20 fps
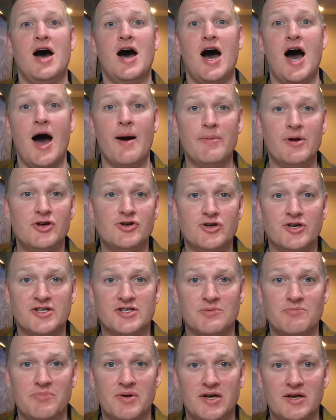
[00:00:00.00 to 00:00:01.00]
I'm gonna drink
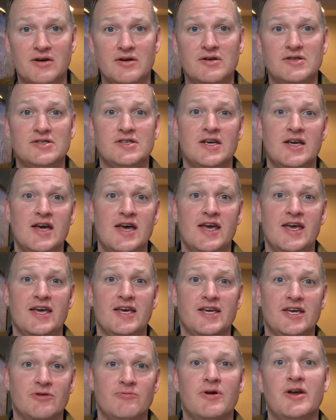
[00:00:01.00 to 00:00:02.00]
some beers
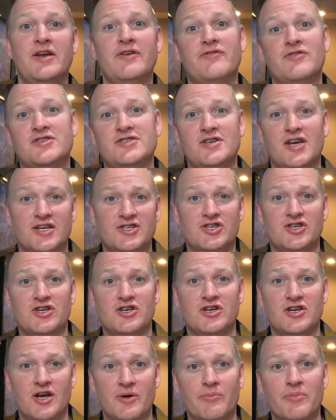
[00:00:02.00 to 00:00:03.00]
and get ready for section
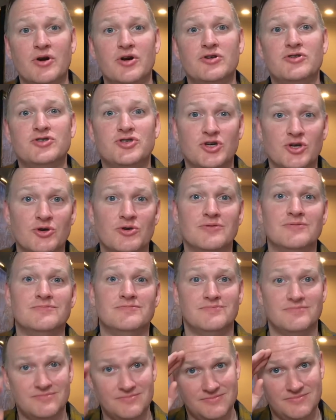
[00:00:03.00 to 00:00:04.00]
number 2.
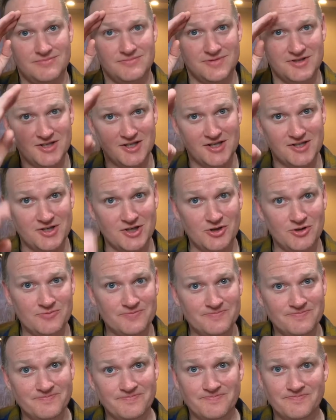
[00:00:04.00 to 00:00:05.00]
See you soon.